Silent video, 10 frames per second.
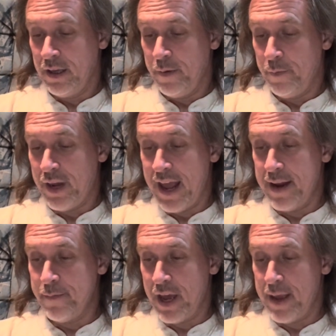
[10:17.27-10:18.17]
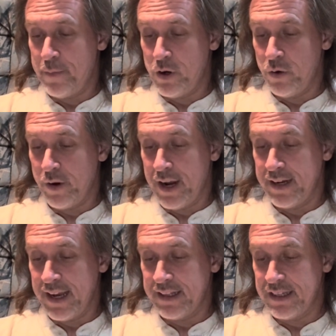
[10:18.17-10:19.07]
Blind Buy Blu-ray
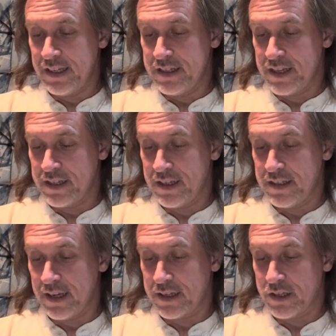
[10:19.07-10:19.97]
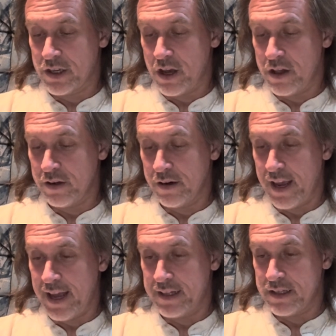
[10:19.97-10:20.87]
1966 color
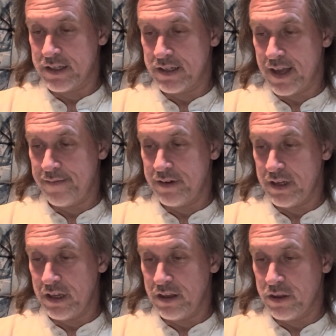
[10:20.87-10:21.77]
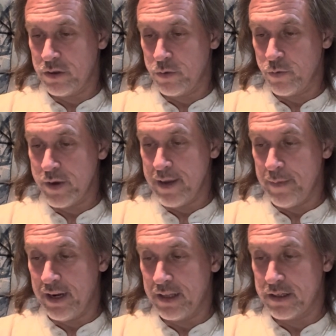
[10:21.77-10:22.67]
at 73
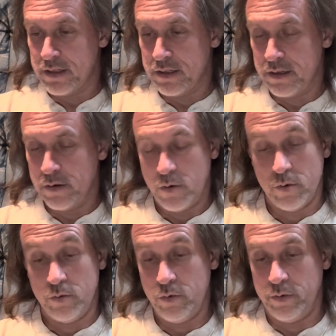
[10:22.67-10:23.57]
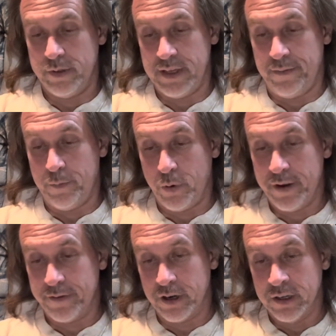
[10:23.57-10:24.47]
minutes. Ooh, it's even
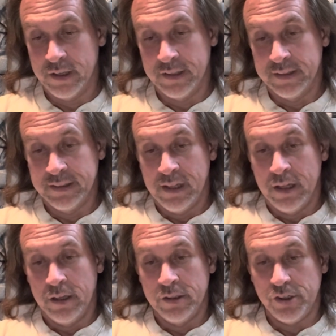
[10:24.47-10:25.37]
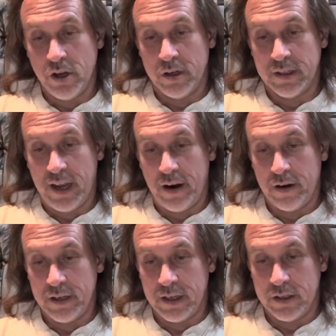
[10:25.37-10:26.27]
briefer. John
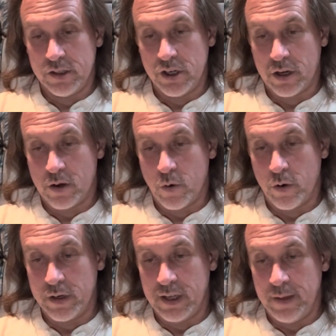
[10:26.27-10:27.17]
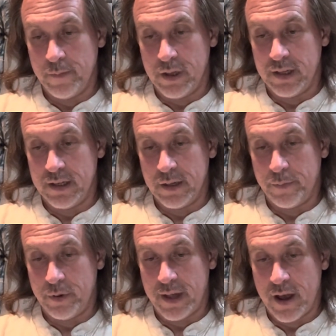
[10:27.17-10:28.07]
Carradine, Chuck Courtney, Melinda
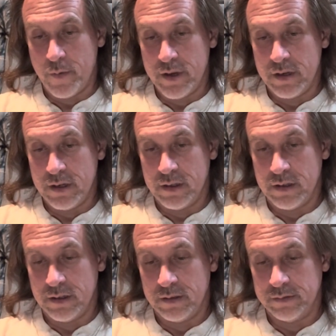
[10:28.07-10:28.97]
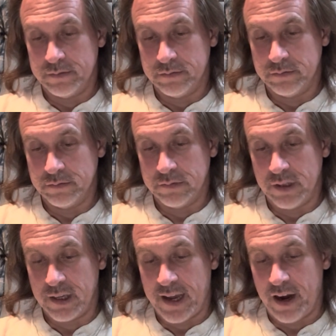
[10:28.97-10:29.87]
Plowman. Well,
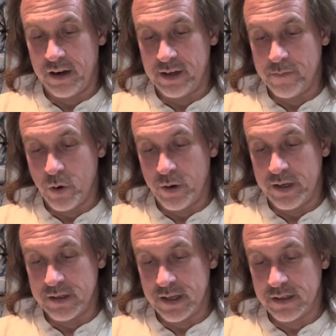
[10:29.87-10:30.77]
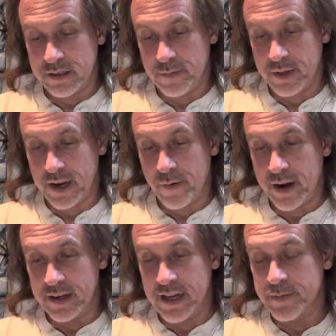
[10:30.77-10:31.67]
the Carradine boys, that's something I
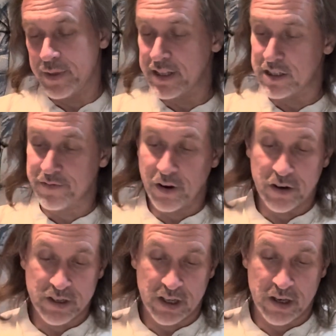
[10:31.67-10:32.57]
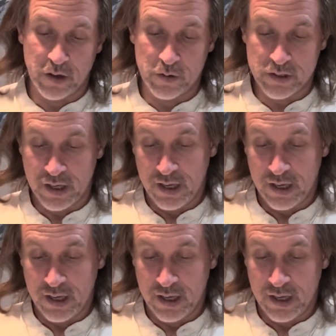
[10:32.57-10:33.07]
recognize, but that's as far as it goes.